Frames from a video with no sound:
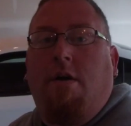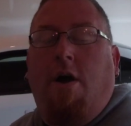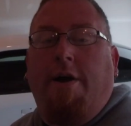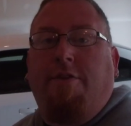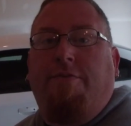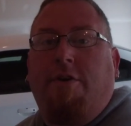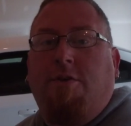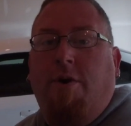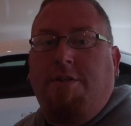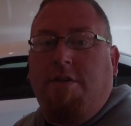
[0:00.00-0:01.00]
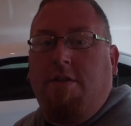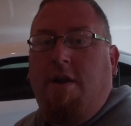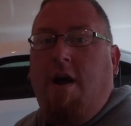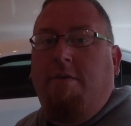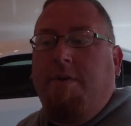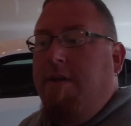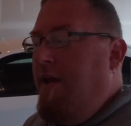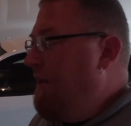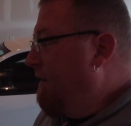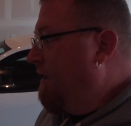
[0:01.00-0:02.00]
Alright, the first question that I've been
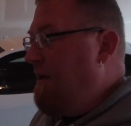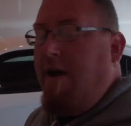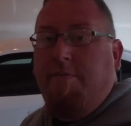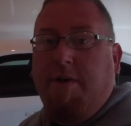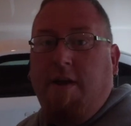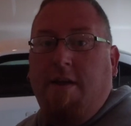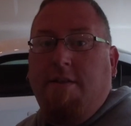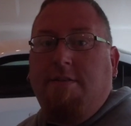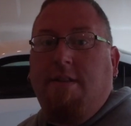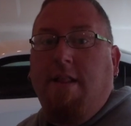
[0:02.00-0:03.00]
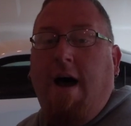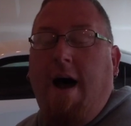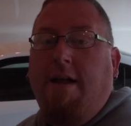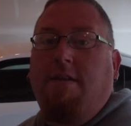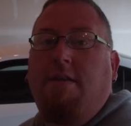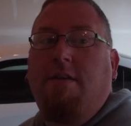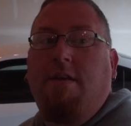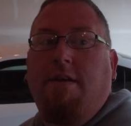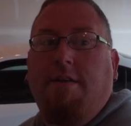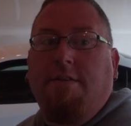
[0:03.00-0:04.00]
getting, and I've been getting this a lot,
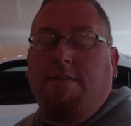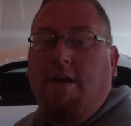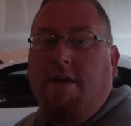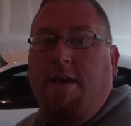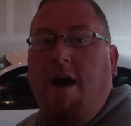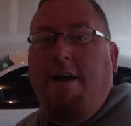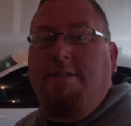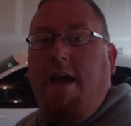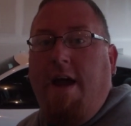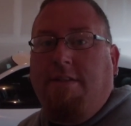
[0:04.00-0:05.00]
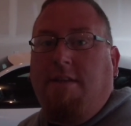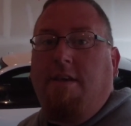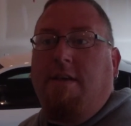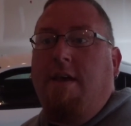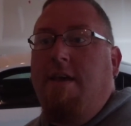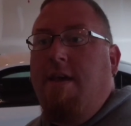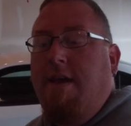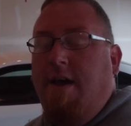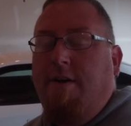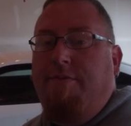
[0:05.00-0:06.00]
is guys asking
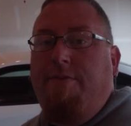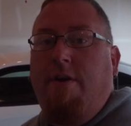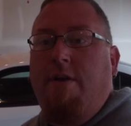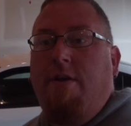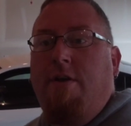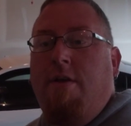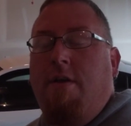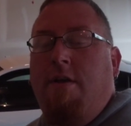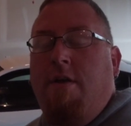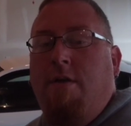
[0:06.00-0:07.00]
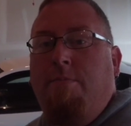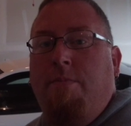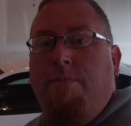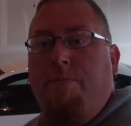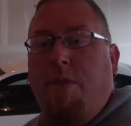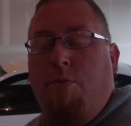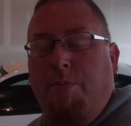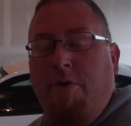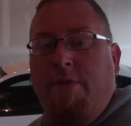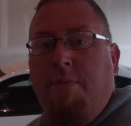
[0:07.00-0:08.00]
if
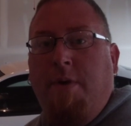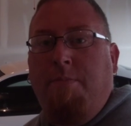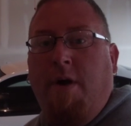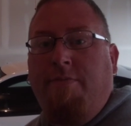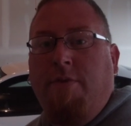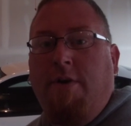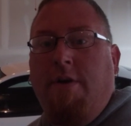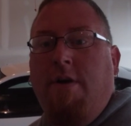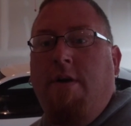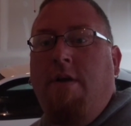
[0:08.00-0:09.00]
removing the mid-muffler